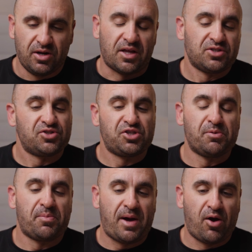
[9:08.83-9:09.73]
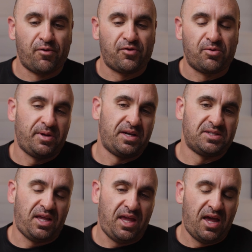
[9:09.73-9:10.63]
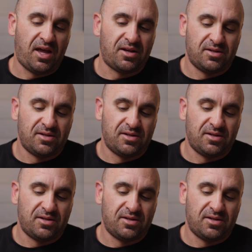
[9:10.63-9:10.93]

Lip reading: Now this is super powerful because again,